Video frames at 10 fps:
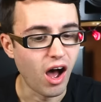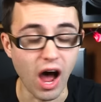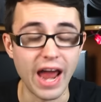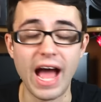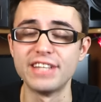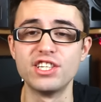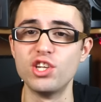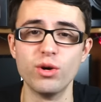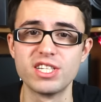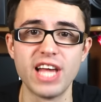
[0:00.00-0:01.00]
I had to
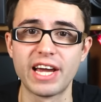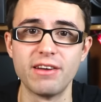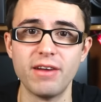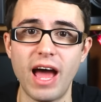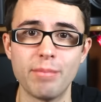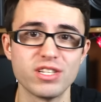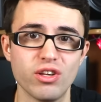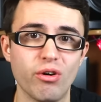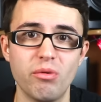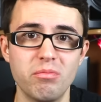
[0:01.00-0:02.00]
do a second
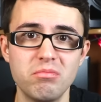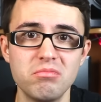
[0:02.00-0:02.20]
episode.